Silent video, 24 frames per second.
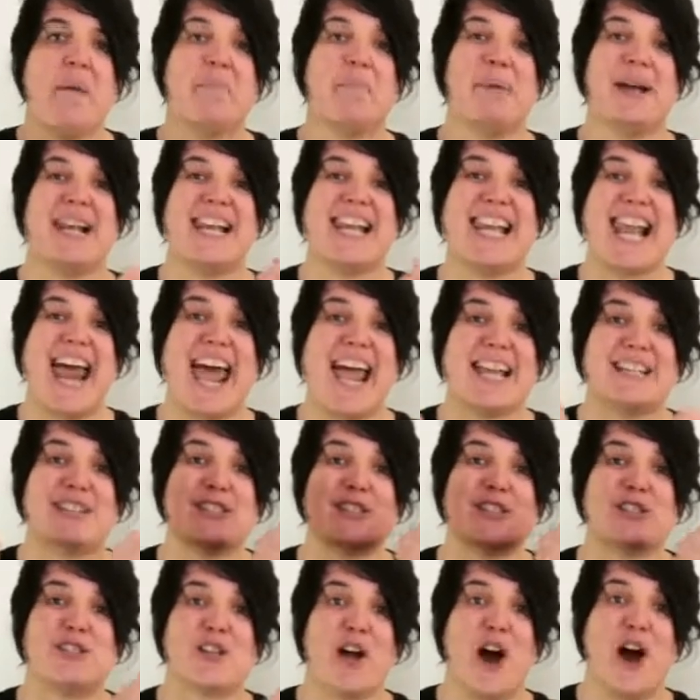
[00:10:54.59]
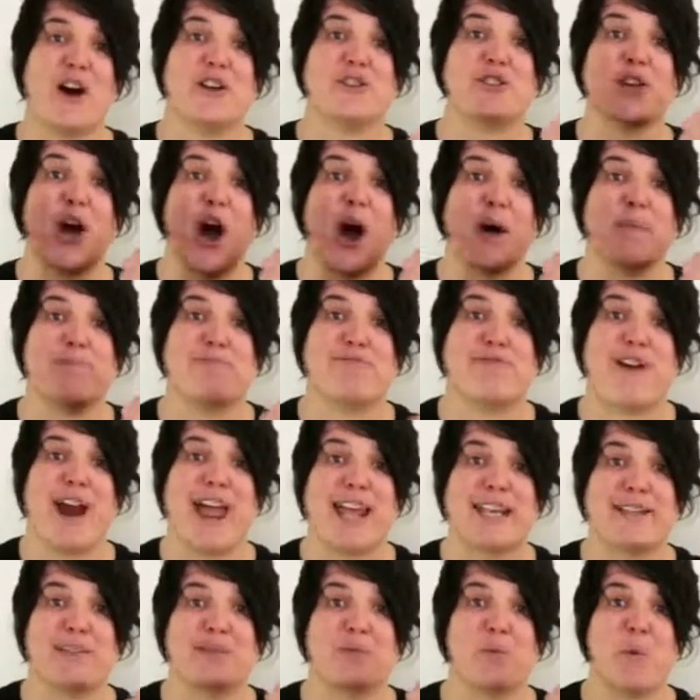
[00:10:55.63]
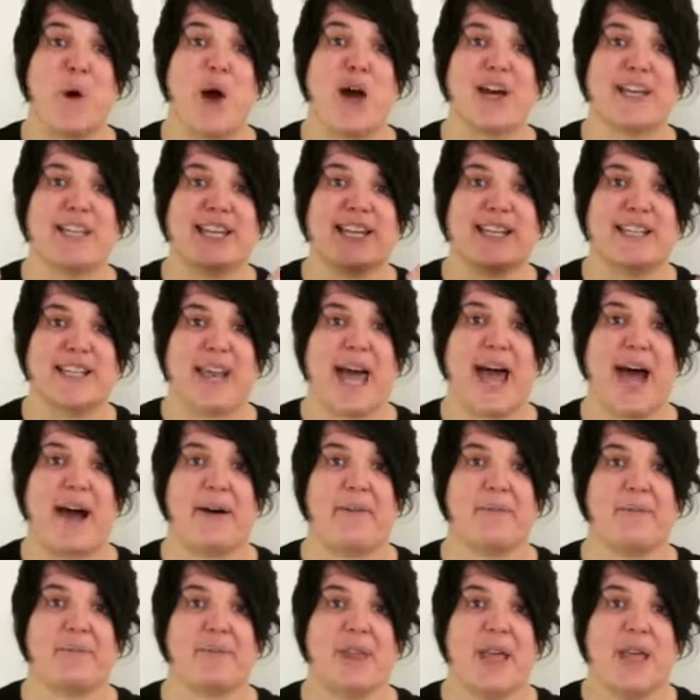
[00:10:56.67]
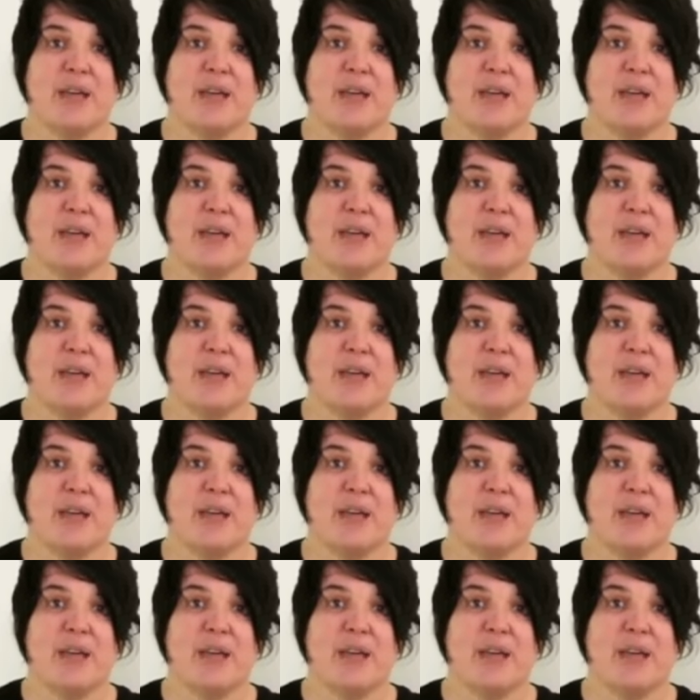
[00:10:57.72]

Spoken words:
but let's start our brains working now.